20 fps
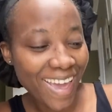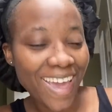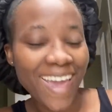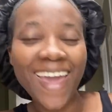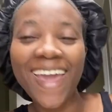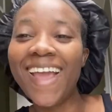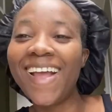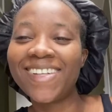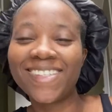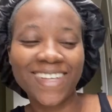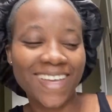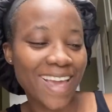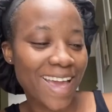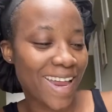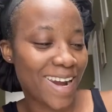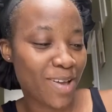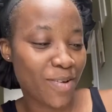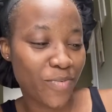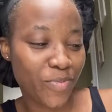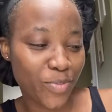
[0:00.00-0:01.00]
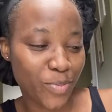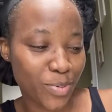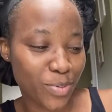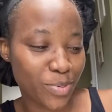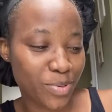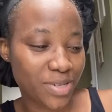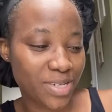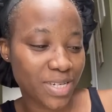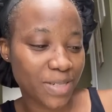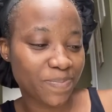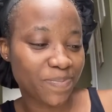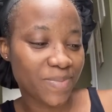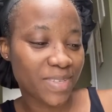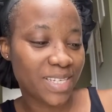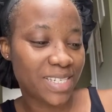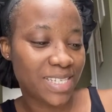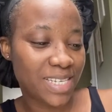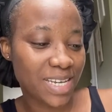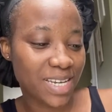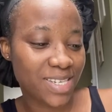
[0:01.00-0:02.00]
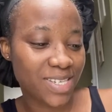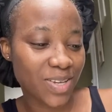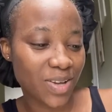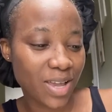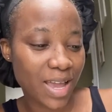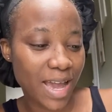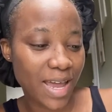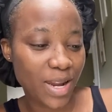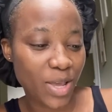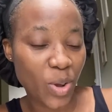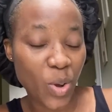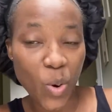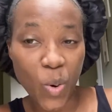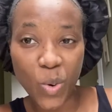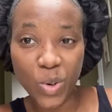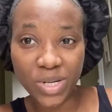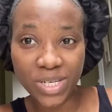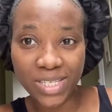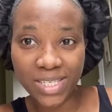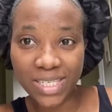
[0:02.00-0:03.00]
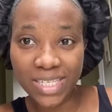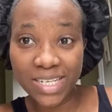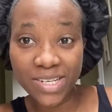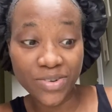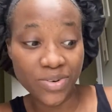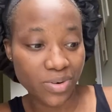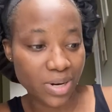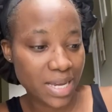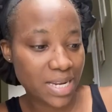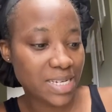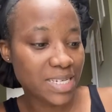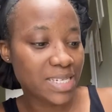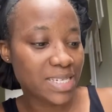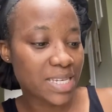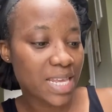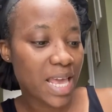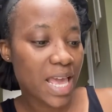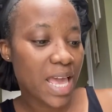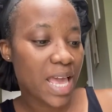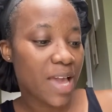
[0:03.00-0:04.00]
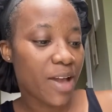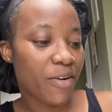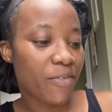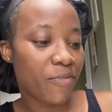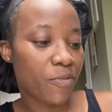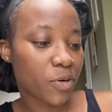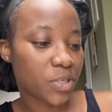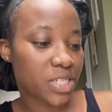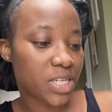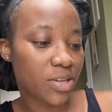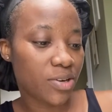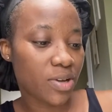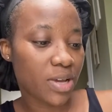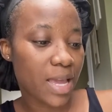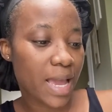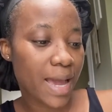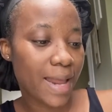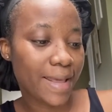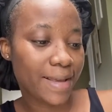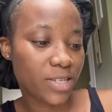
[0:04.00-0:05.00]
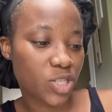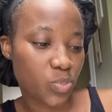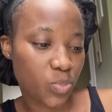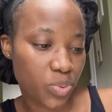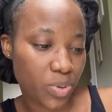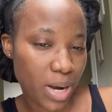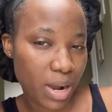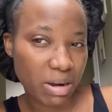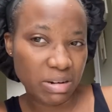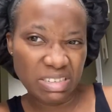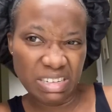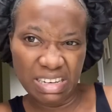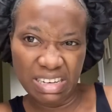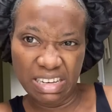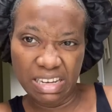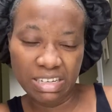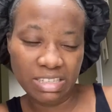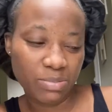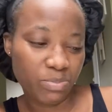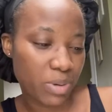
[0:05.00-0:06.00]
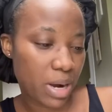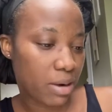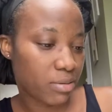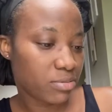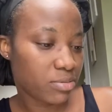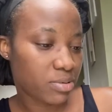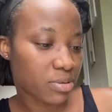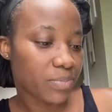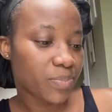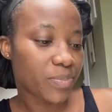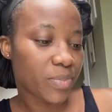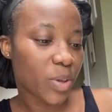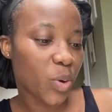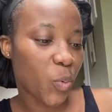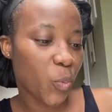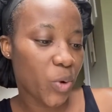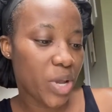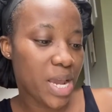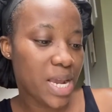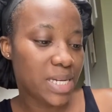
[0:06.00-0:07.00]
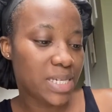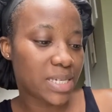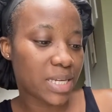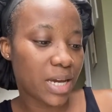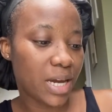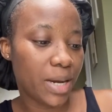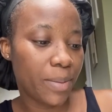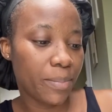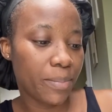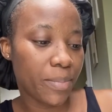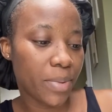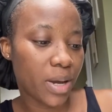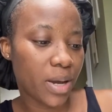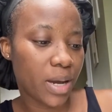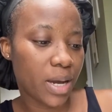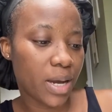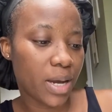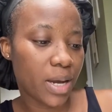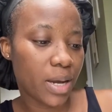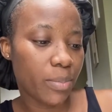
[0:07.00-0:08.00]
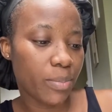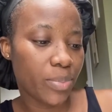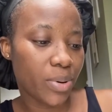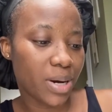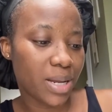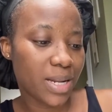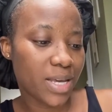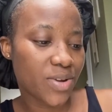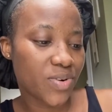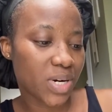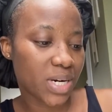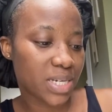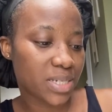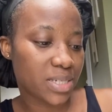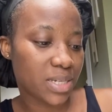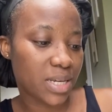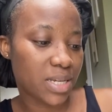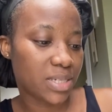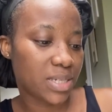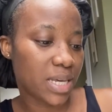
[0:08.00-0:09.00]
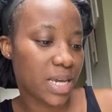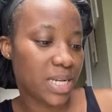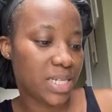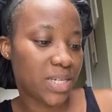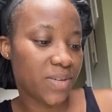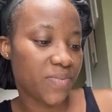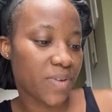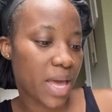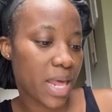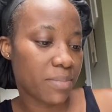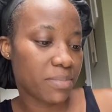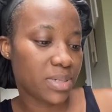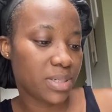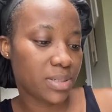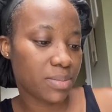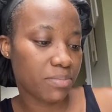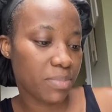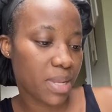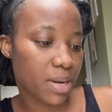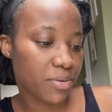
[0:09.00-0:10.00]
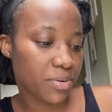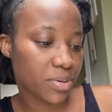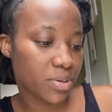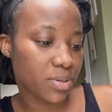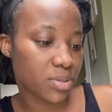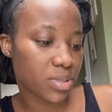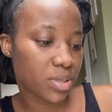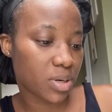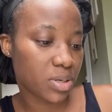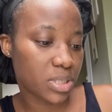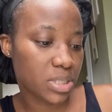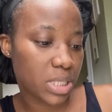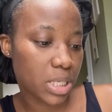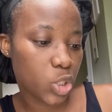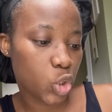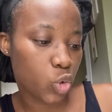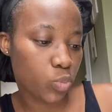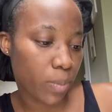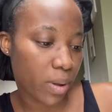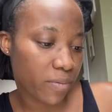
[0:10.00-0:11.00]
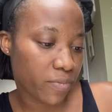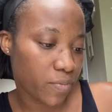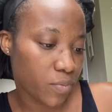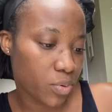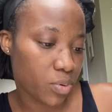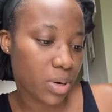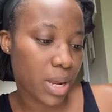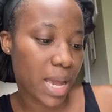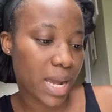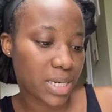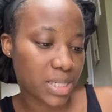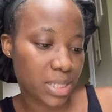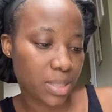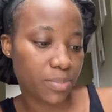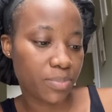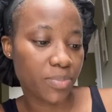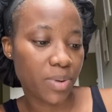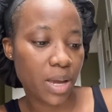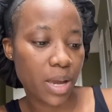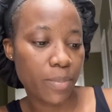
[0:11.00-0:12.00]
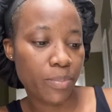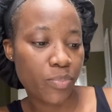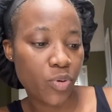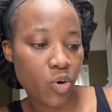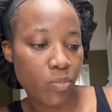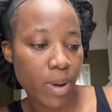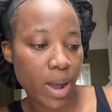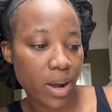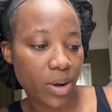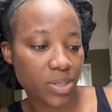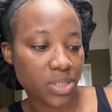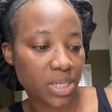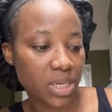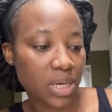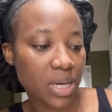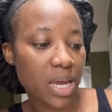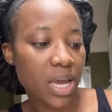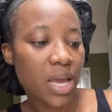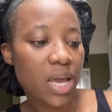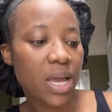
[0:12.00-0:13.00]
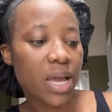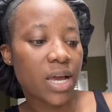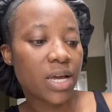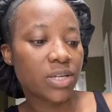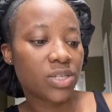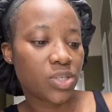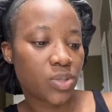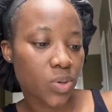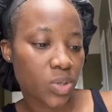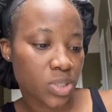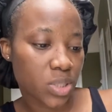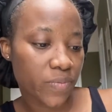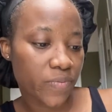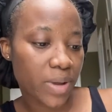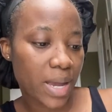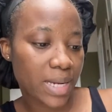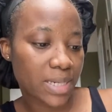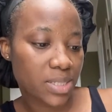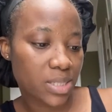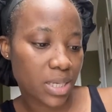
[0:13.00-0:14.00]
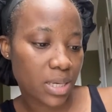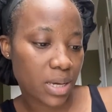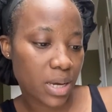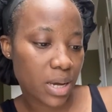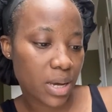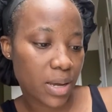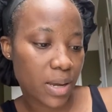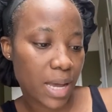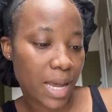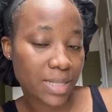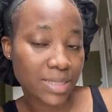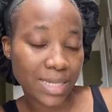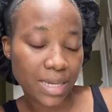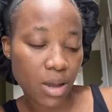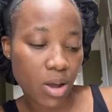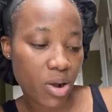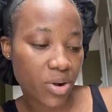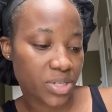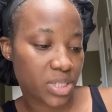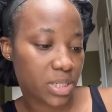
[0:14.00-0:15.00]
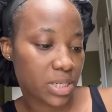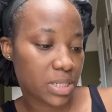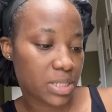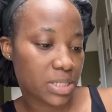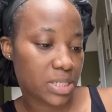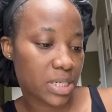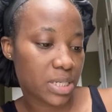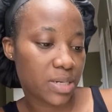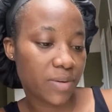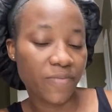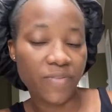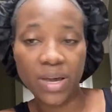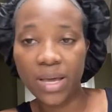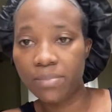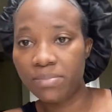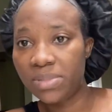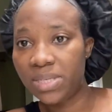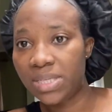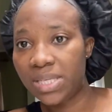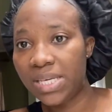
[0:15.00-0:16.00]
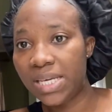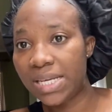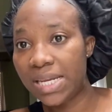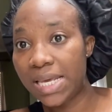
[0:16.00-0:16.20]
Eight organic fruit, six organic oil seed grains, 14 organic sprout, wheat, and barley grasses, 18 vitamins and minerals, contain superfood, active probiotic, source of antioxidant and vitamin C and